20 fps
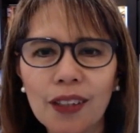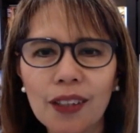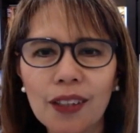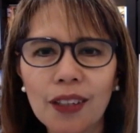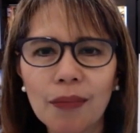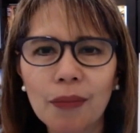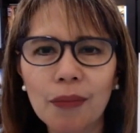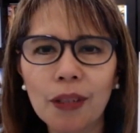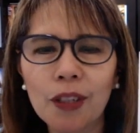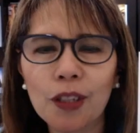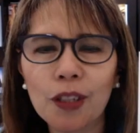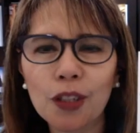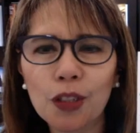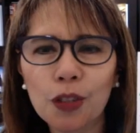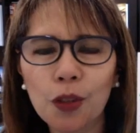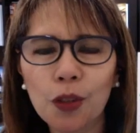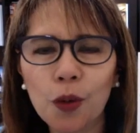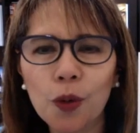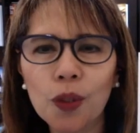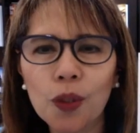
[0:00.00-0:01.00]
Because
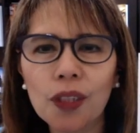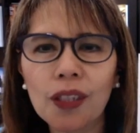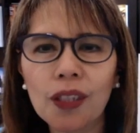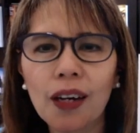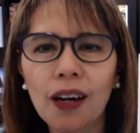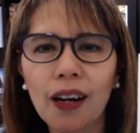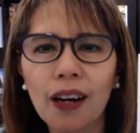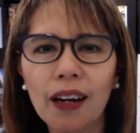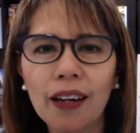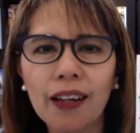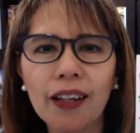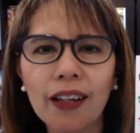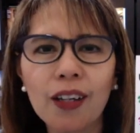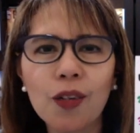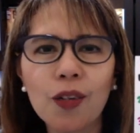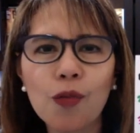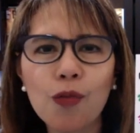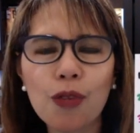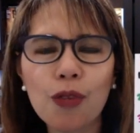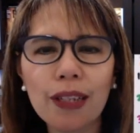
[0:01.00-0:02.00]
those are
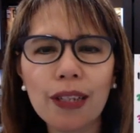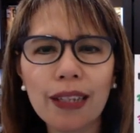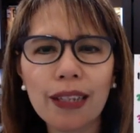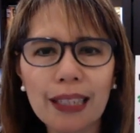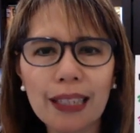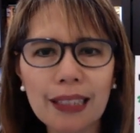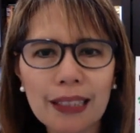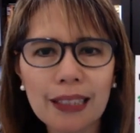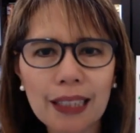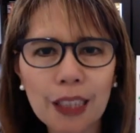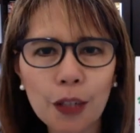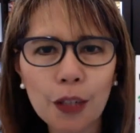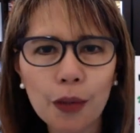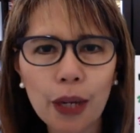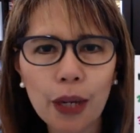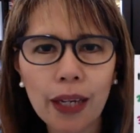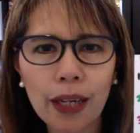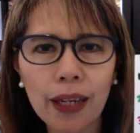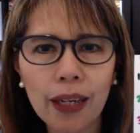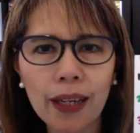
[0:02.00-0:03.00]
really
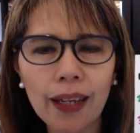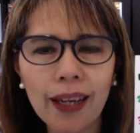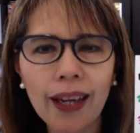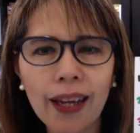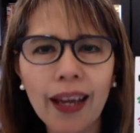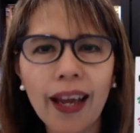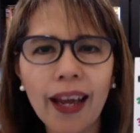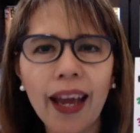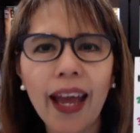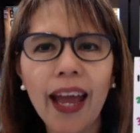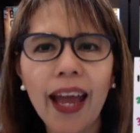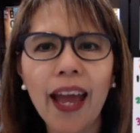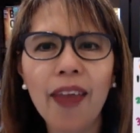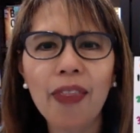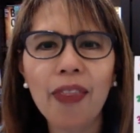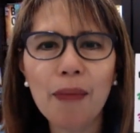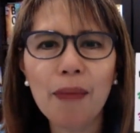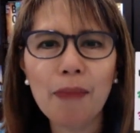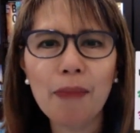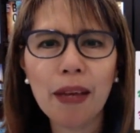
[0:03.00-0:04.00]
exhilarating and
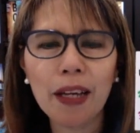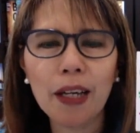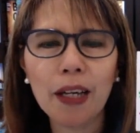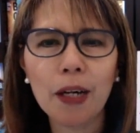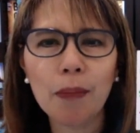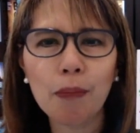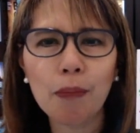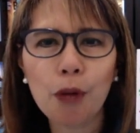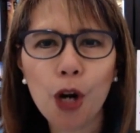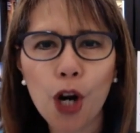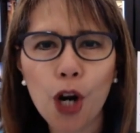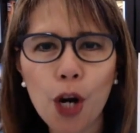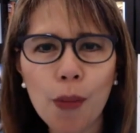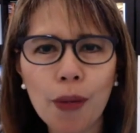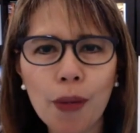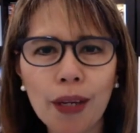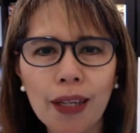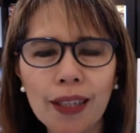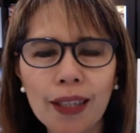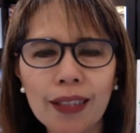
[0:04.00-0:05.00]
they make a
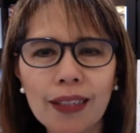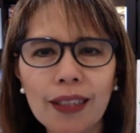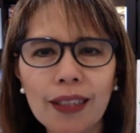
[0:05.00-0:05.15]
permanent